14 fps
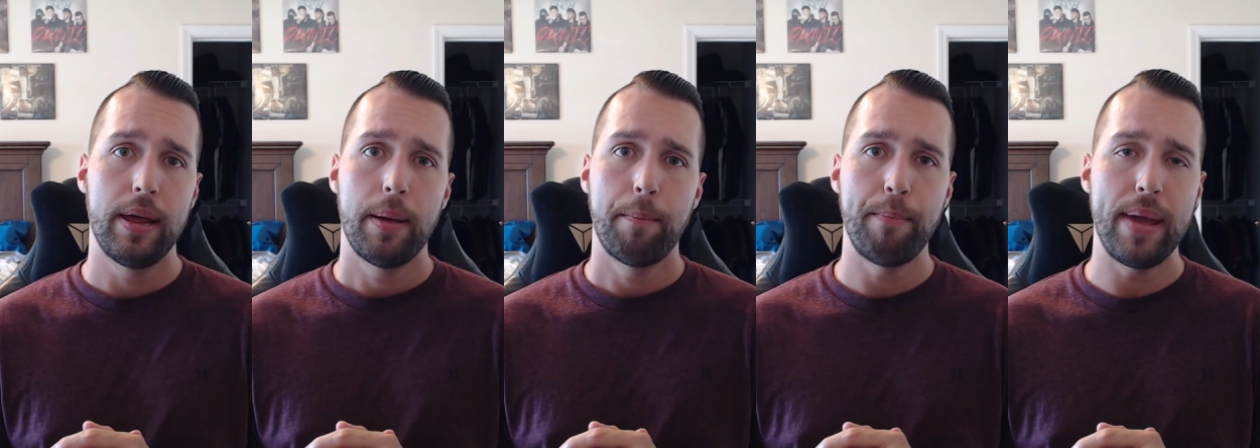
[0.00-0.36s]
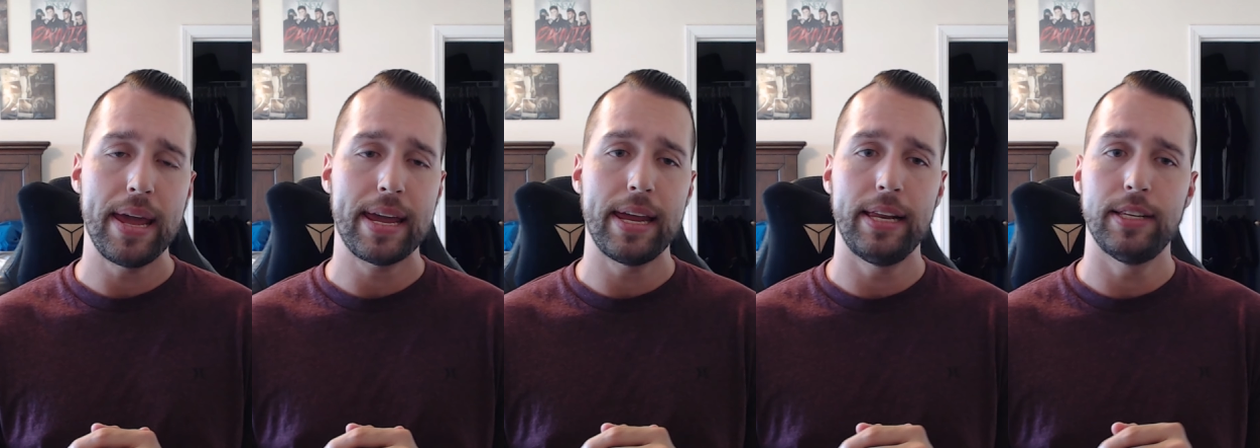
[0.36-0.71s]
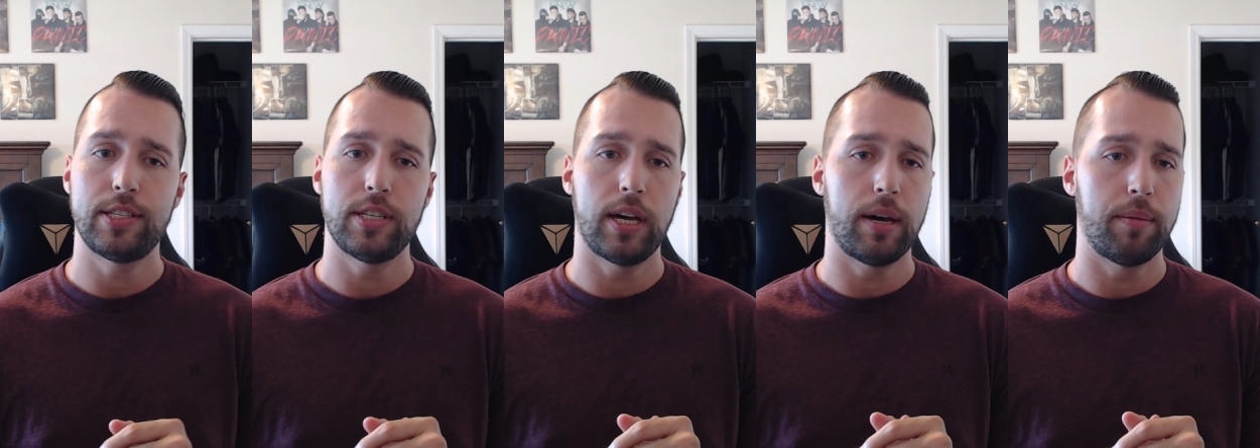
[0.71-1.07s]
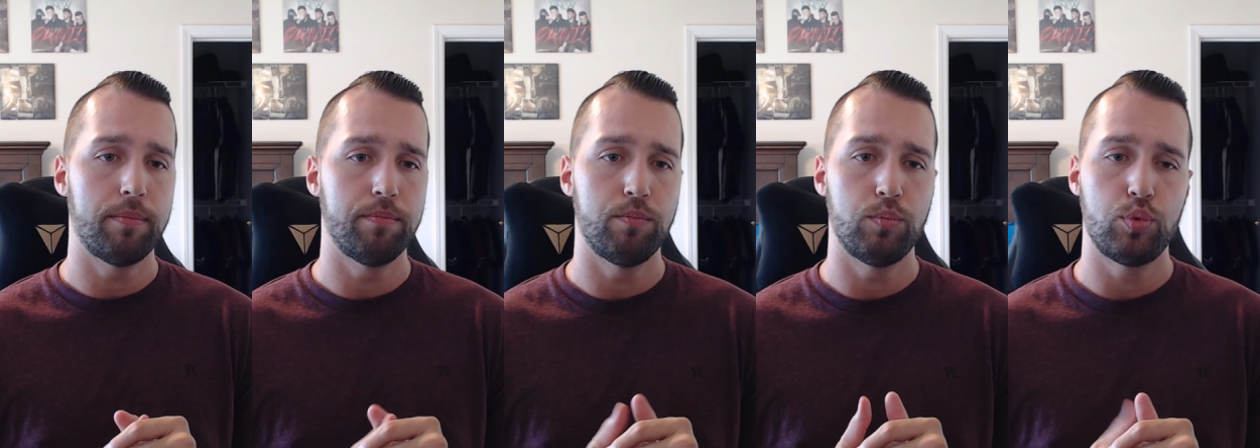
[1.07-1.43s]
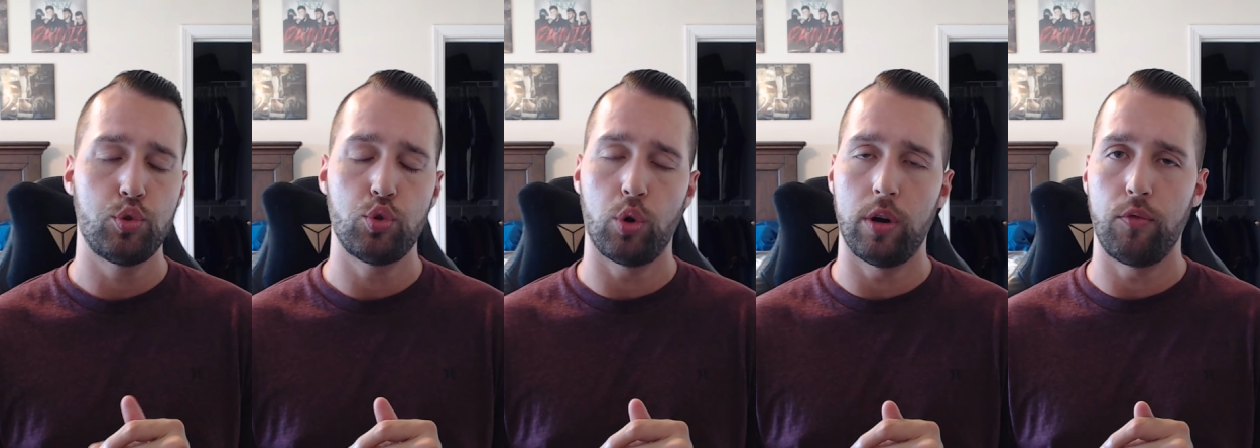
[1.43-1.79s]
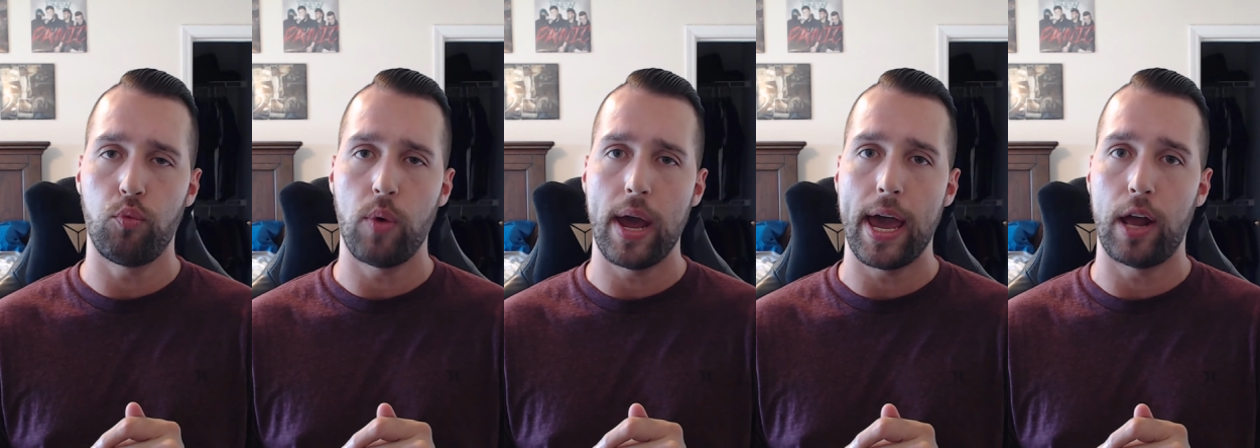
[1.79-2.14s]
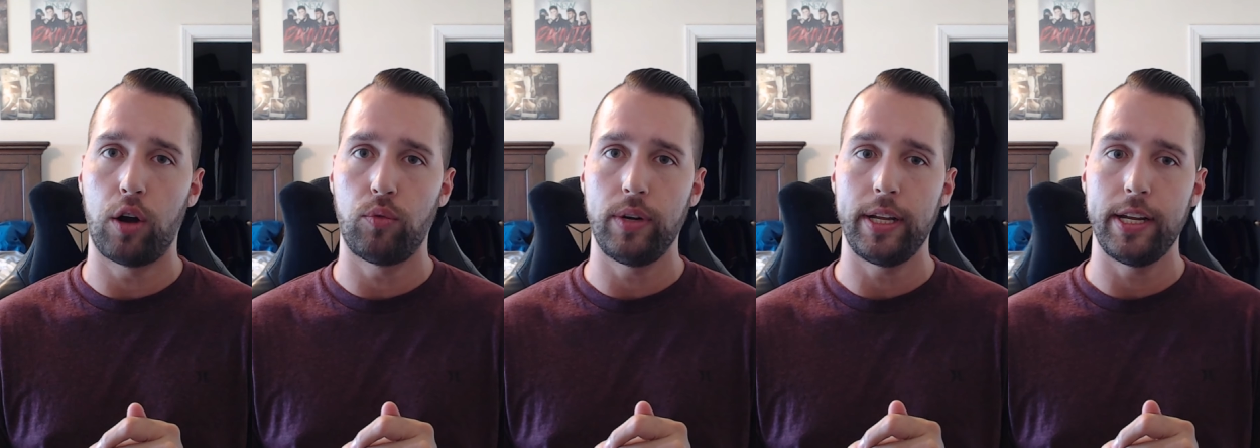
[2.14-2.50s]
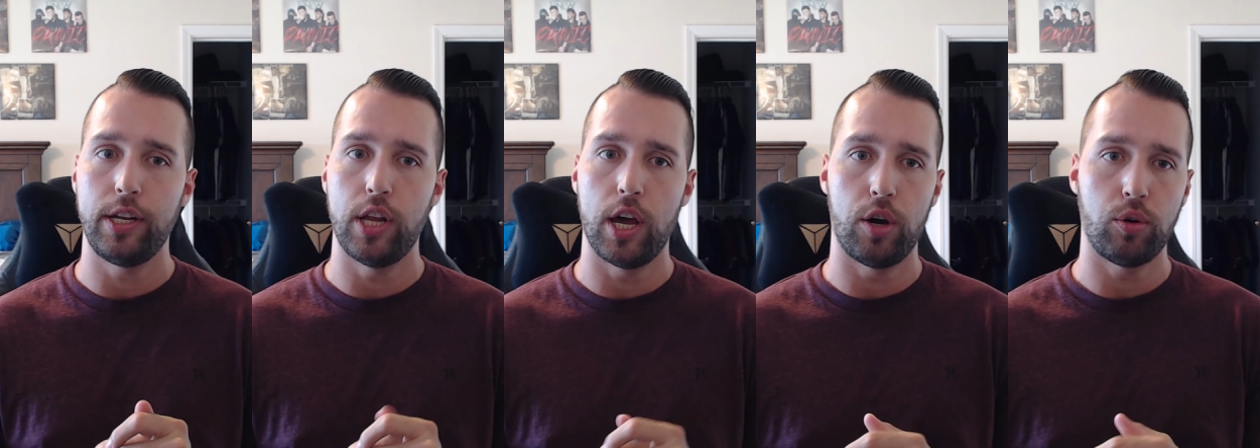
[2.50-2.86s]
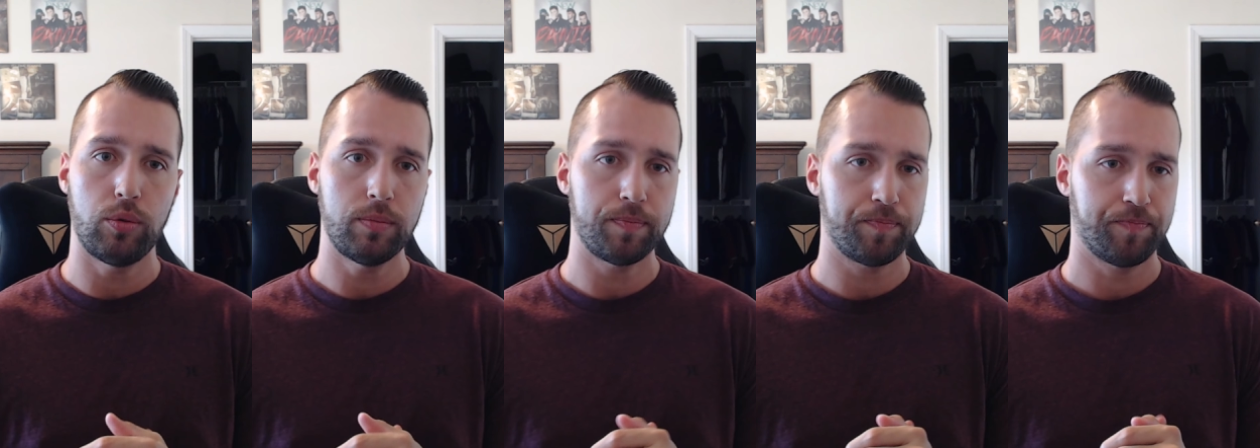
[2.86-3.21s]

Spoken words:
make in some sort of way. I don't really know